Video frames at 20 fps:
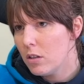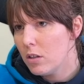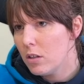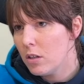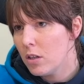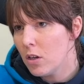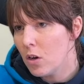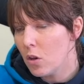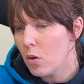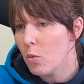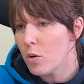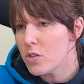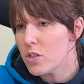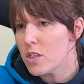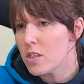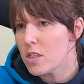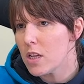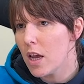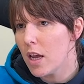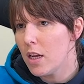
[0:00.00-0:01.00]
You know the ones
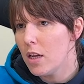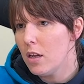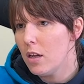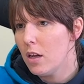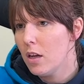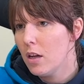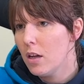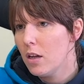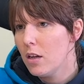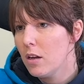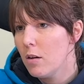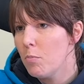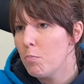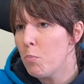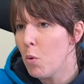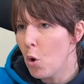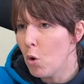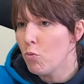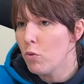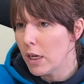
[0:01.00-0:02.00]
you see. Okay.
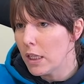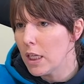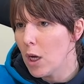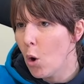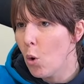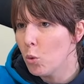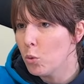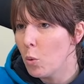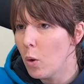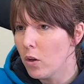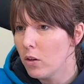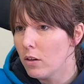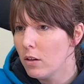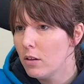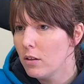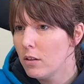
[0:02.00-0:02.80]
But a really old one.